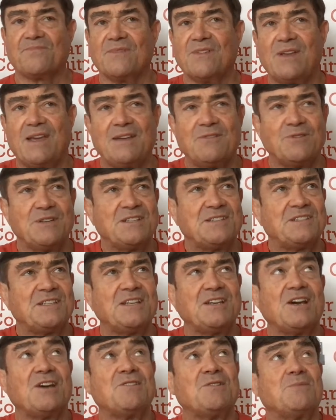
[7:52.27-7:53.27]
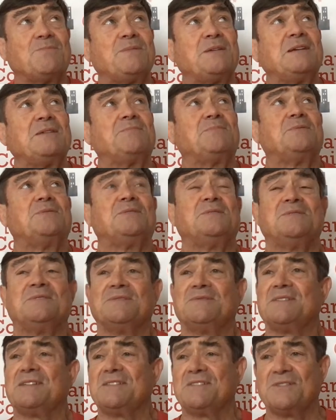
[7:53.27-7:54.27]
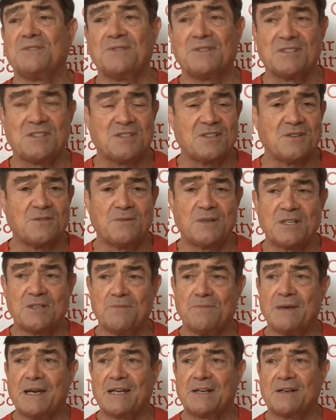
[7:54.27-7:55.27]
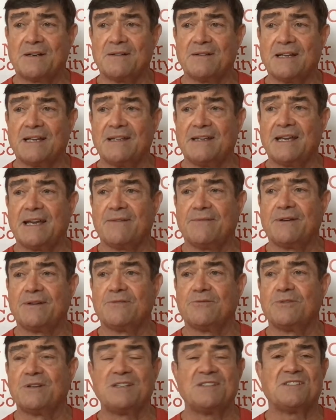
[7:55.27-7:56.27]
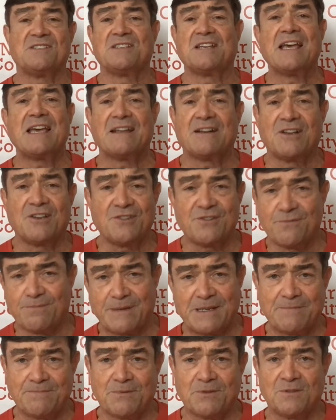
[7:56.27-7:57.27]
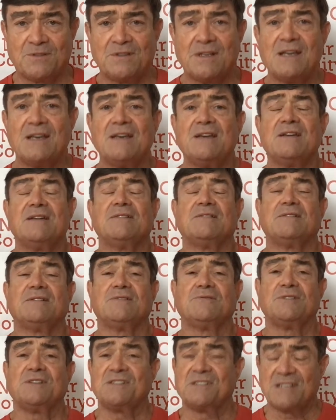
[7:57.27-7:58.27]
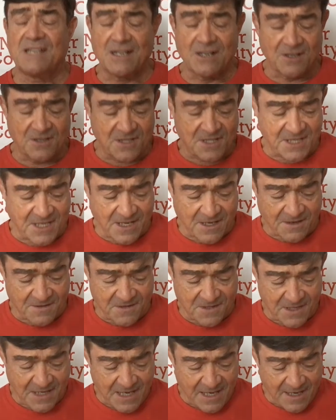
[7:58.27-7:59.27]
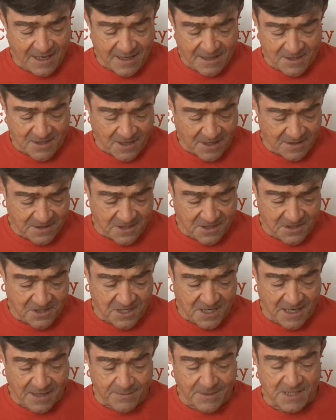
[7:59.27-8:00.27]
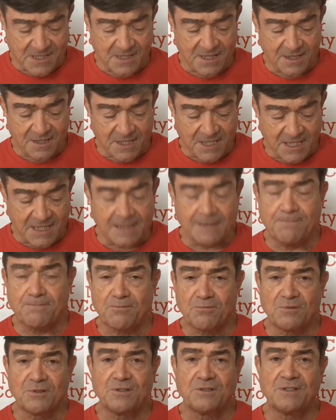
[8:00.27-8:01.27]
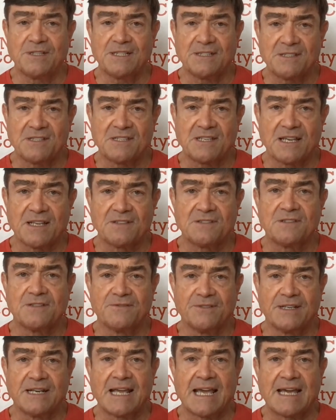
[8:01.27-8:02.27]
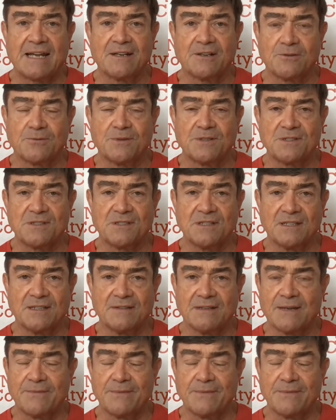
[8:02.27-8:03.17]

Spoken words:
and we see other people doing so much better, and yet we resent other people, resent ourselves. Toxic shame is a deep-rooted sense of inadequacy. I